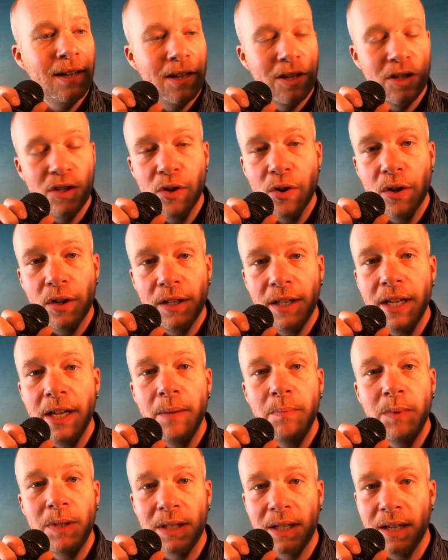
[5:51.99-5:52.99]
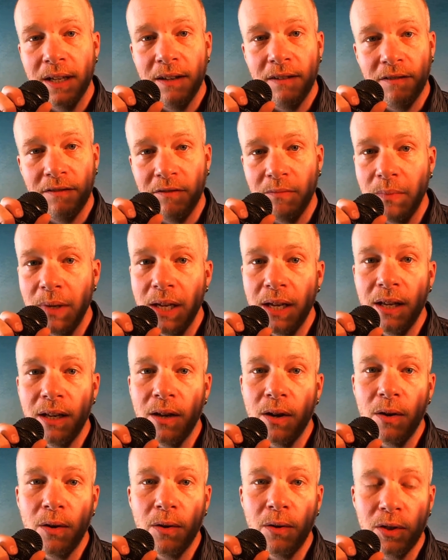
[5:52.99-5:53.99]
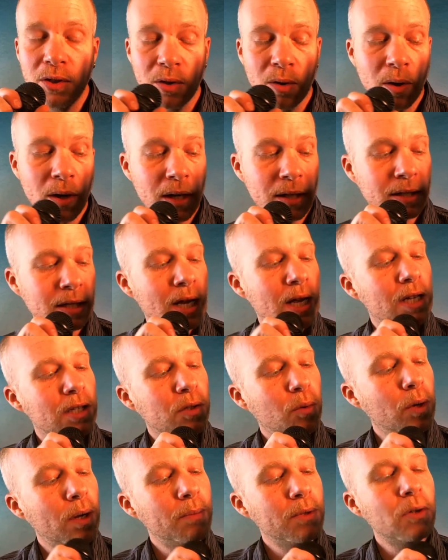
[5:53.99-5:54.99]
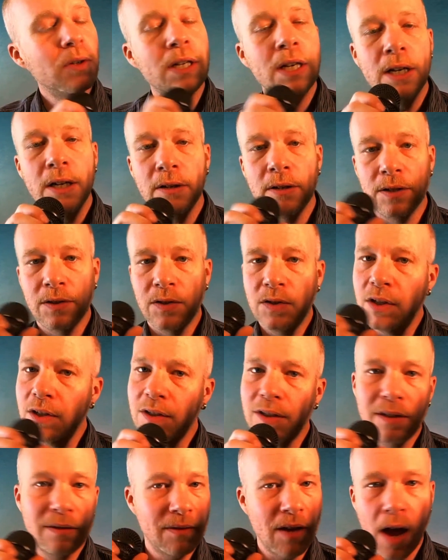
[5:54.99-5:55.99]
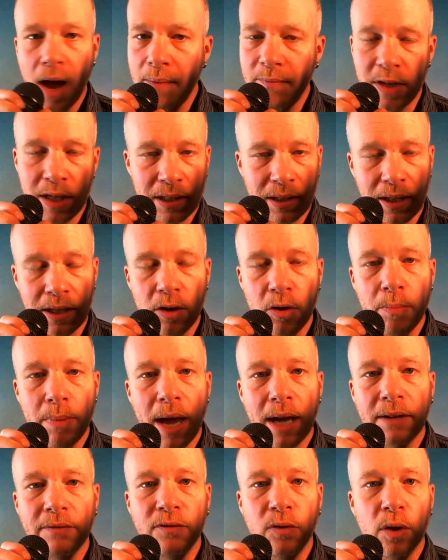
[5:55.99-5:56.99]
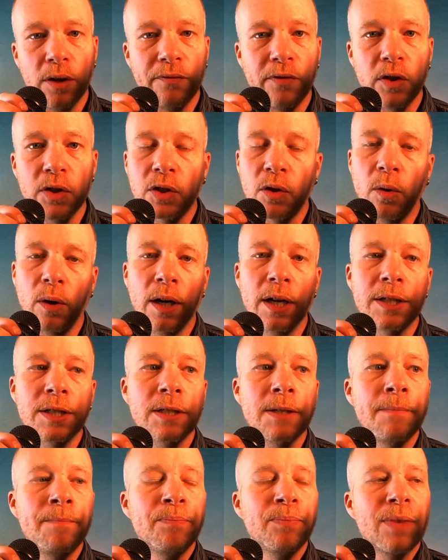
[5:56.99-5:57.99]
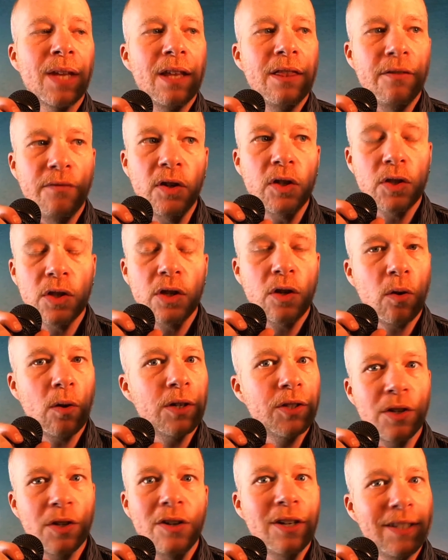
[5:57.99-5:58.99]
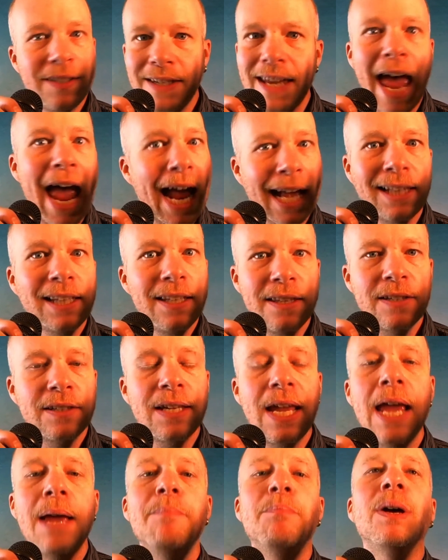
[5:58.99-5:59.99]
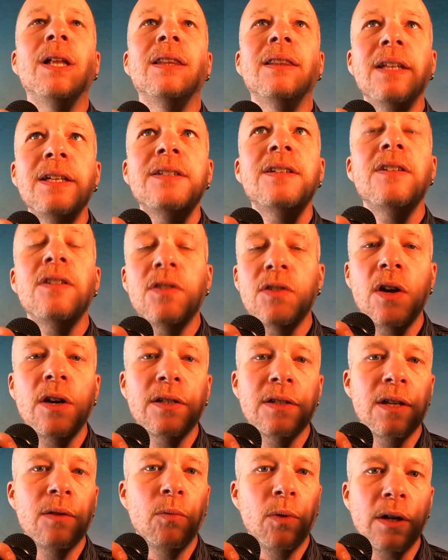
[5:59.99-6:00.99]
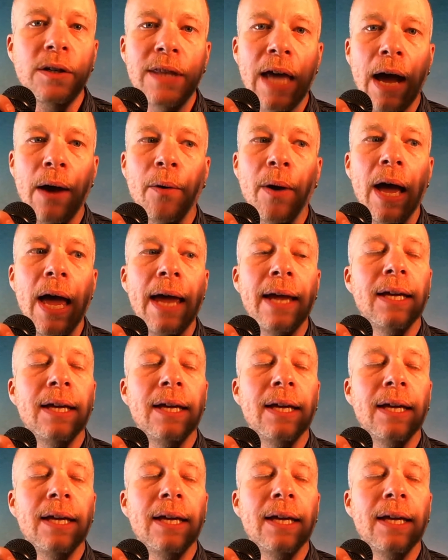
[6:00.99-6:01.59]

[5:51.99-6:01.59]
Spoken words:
Your lips give me no choice. So what I'm doing here is just obviously going back and forth, verse, chorus. The verse and the chorus are exactly the same, but listen to songs that work that way.